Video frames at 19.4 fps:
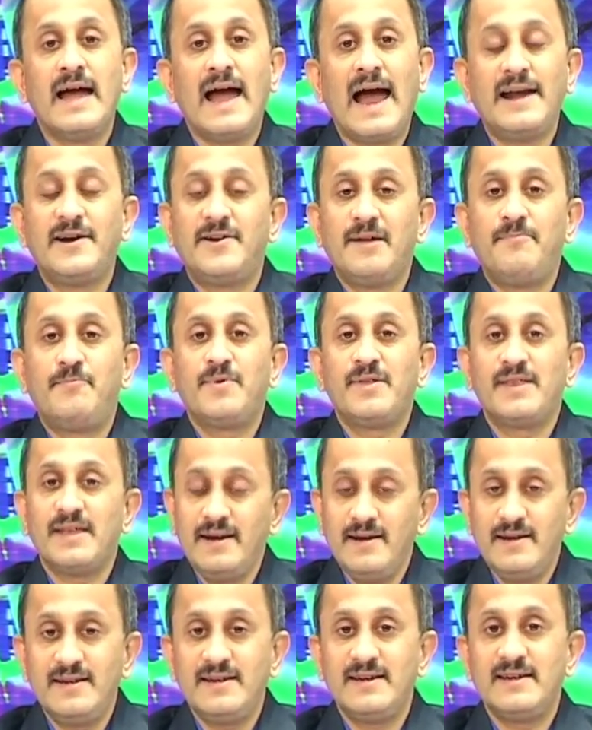and
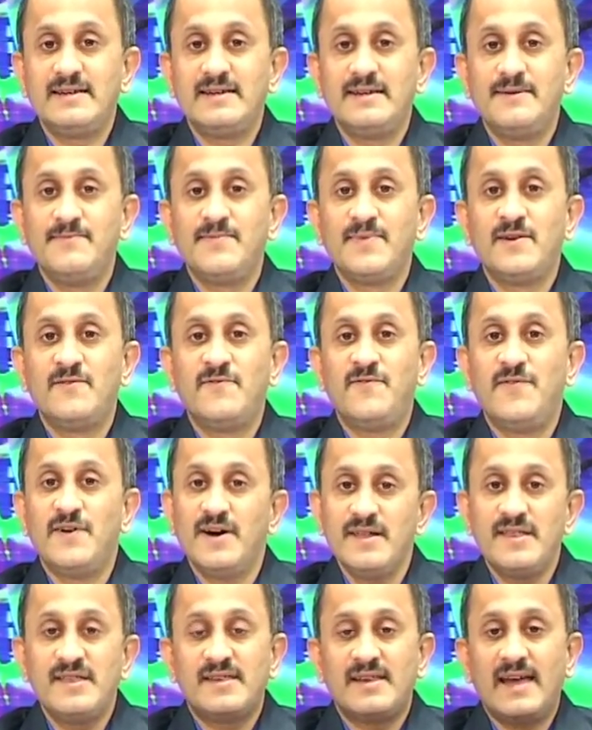represent it
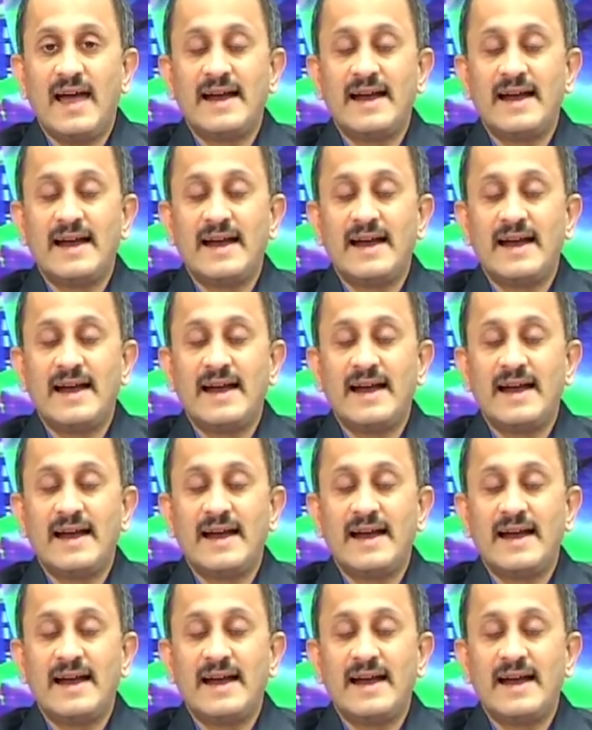first